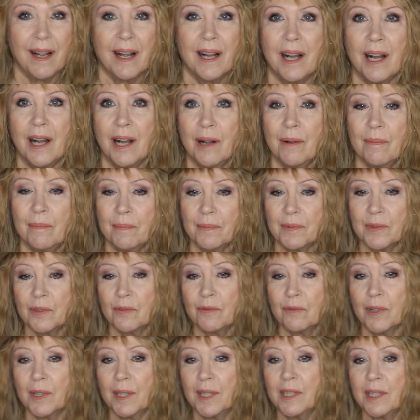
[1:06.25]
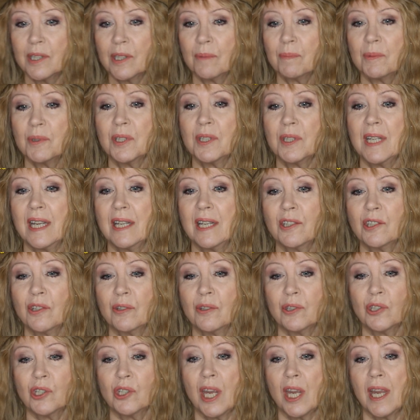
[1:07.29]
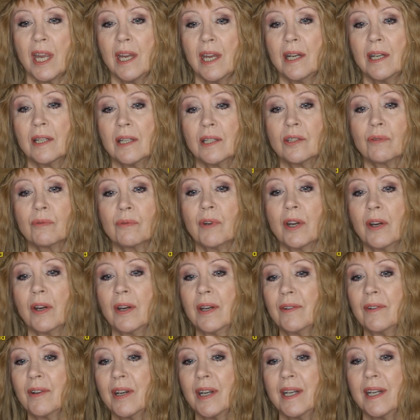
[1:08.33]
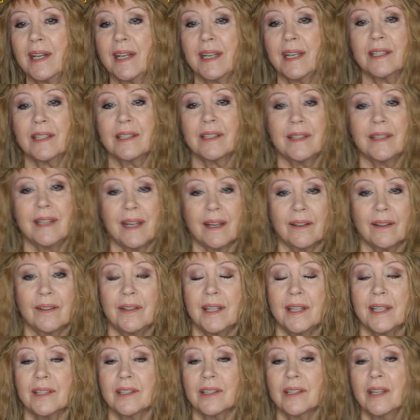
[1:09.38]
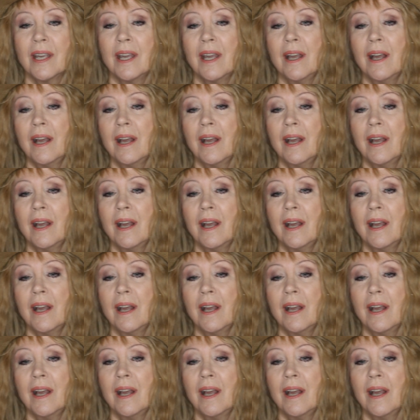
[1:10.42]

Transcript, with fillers: It's a really substantial chain. It's a very, very nice necklace.